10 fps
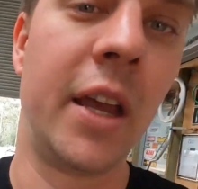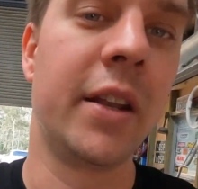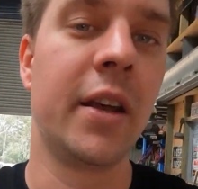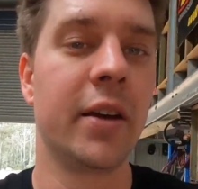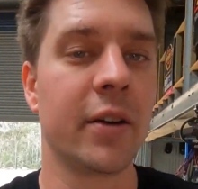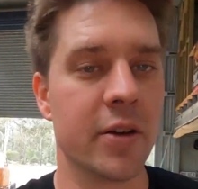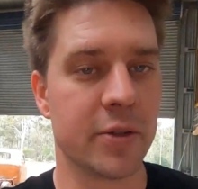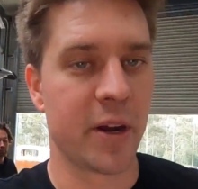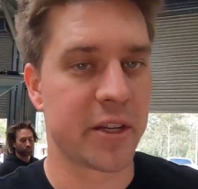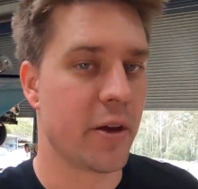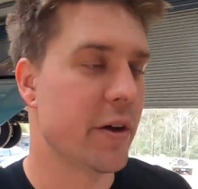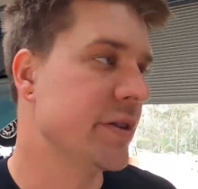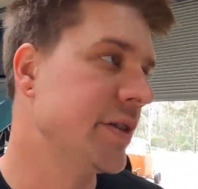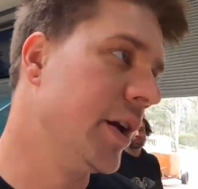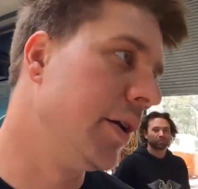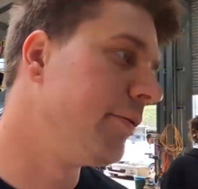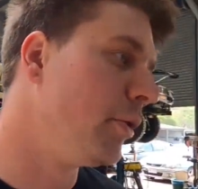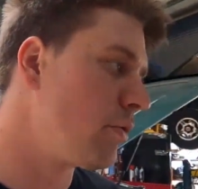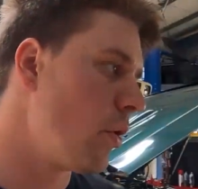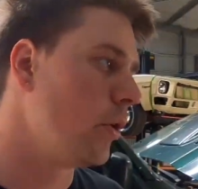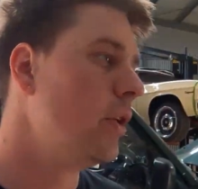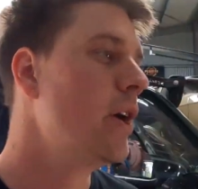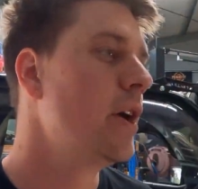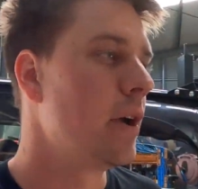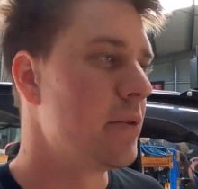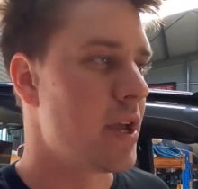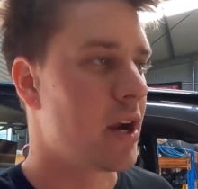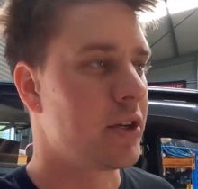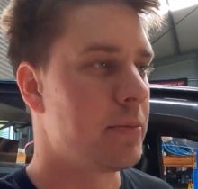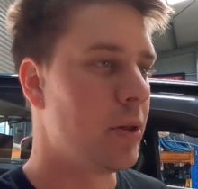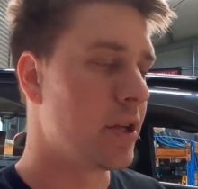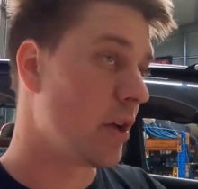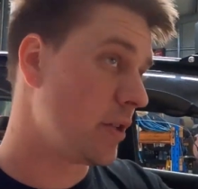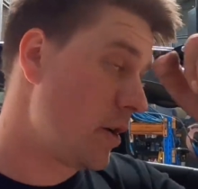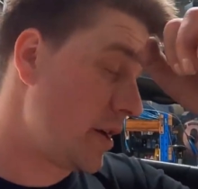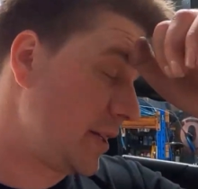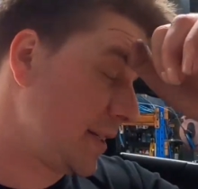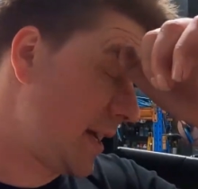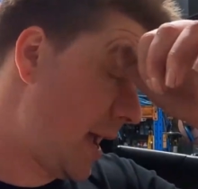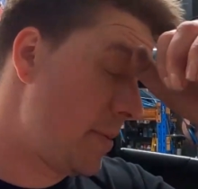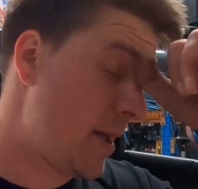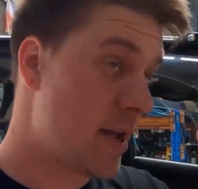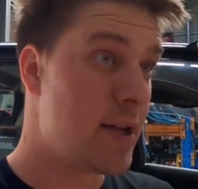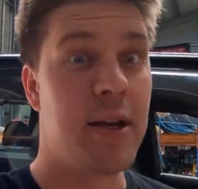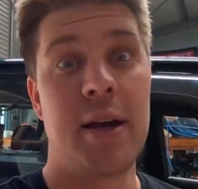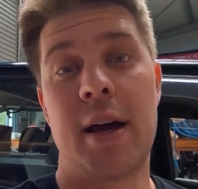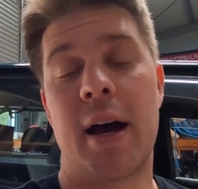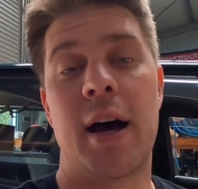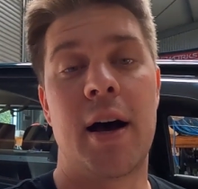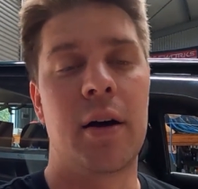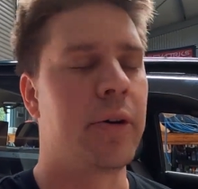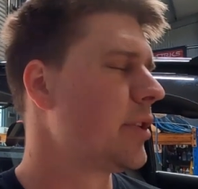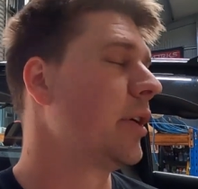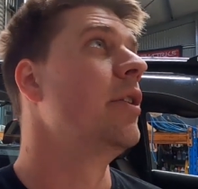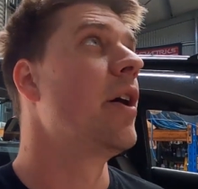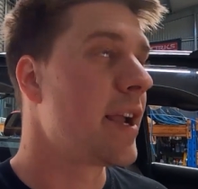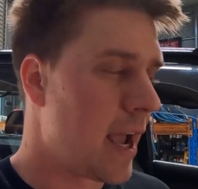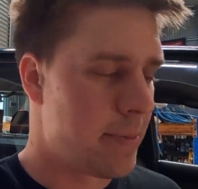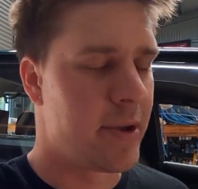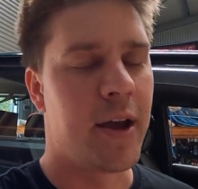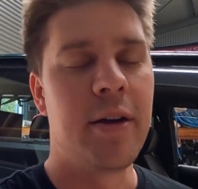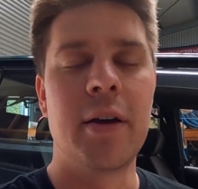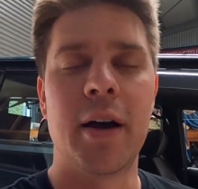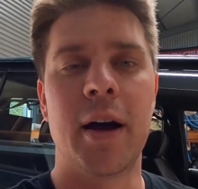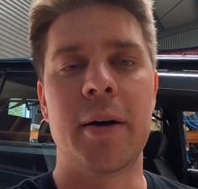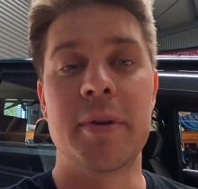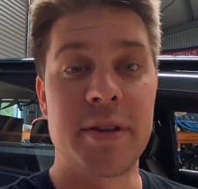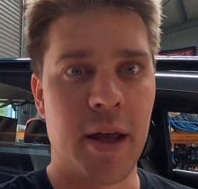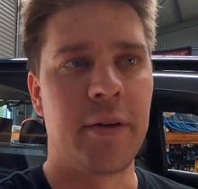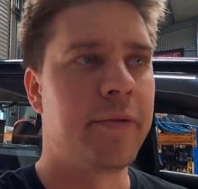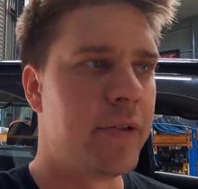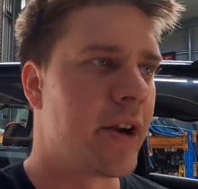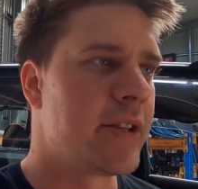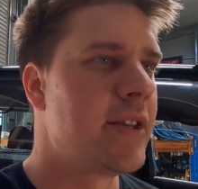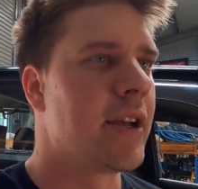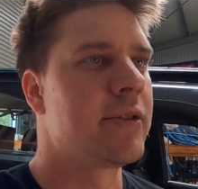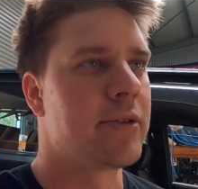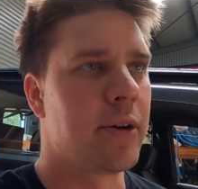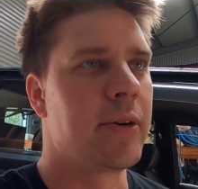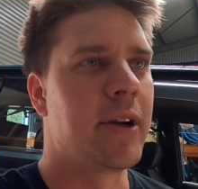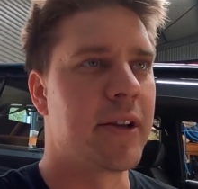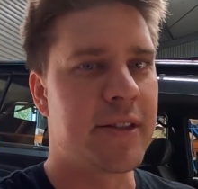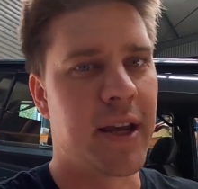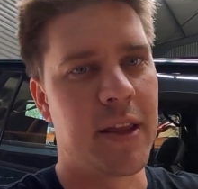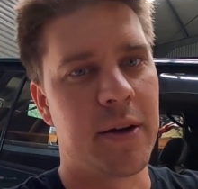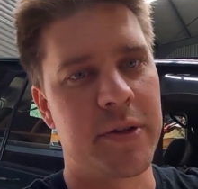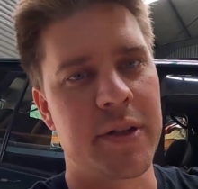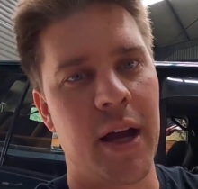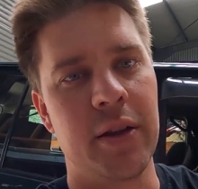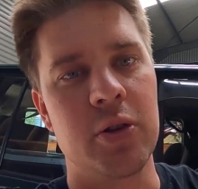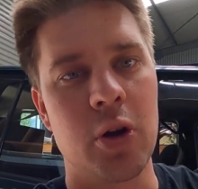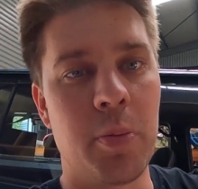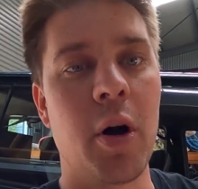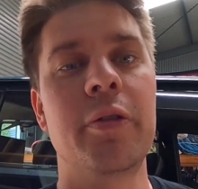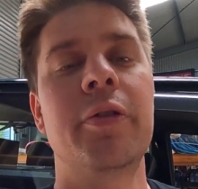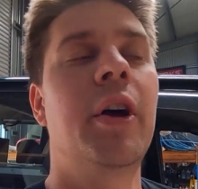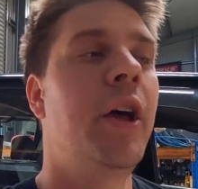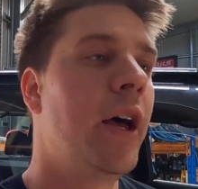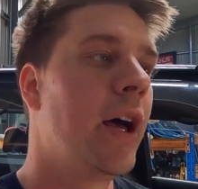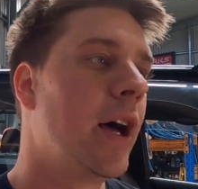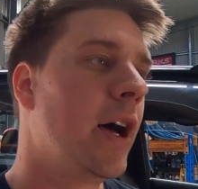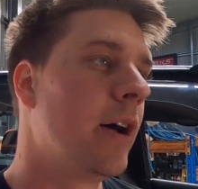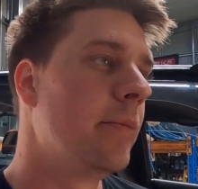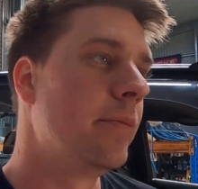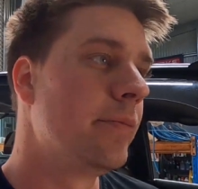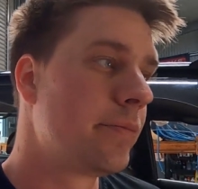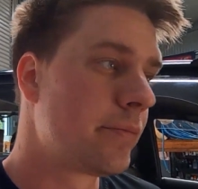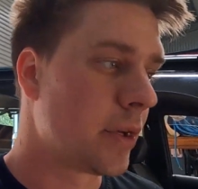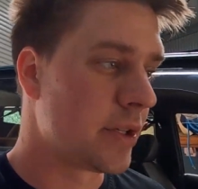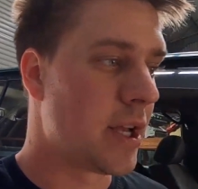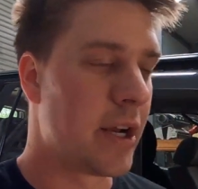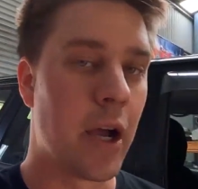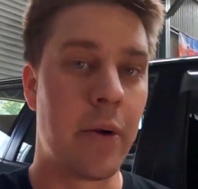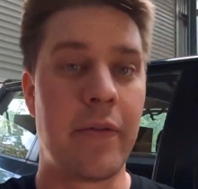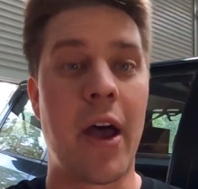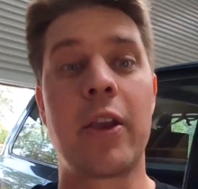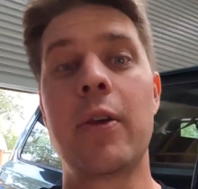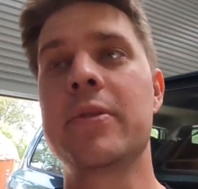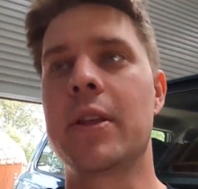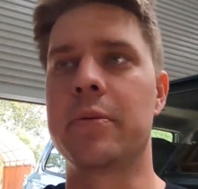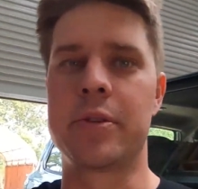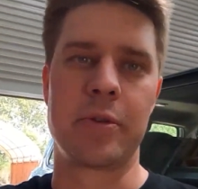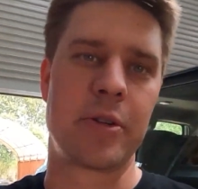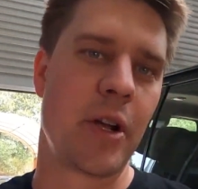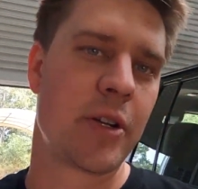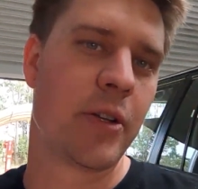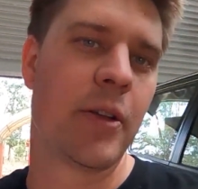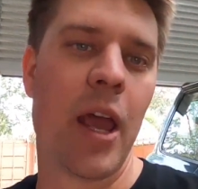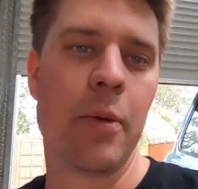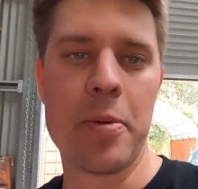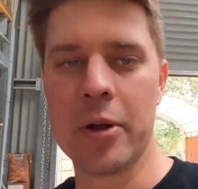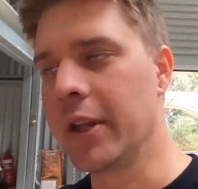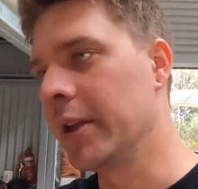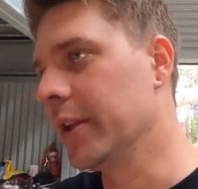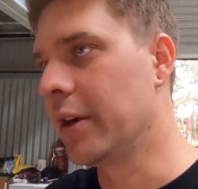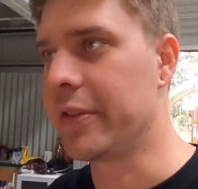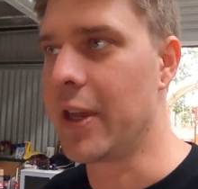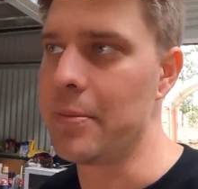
and because Rex noticed that at full throttle, it was actually pulling like 96 kPa. Oh, sorry, 90 kPa instead of 96. So you could see that it was starting to drop off, starting to go into vacuum. So that was a restriction, and we pulled the lid off the